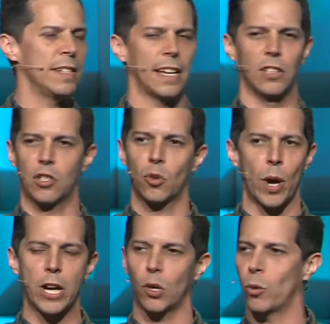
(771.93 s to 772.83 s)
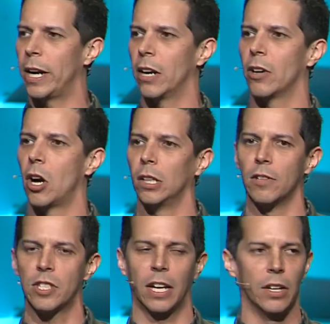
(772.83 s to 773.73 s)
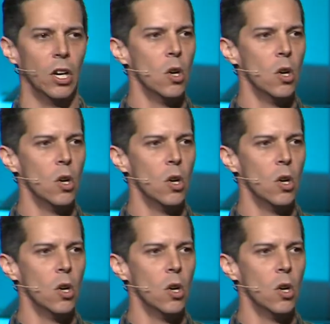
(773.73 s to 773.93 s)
had this great career, and all of a sudden,